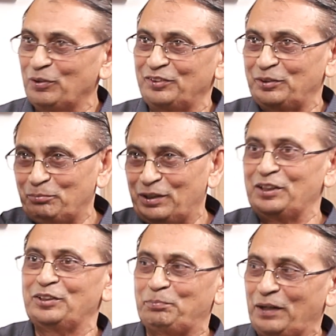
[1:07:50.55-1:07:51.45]
where somebody
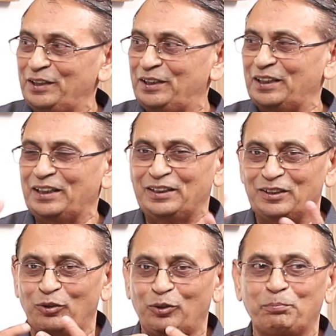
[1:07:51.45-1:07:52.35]
is painting and
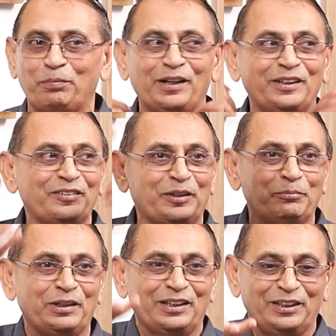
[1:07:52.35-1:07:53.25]
a lot of paint is
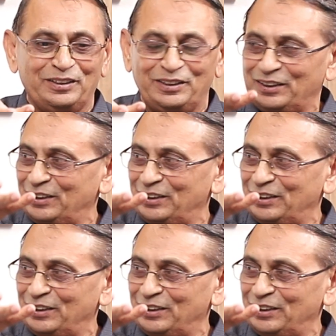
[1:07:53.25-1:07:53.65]
coming and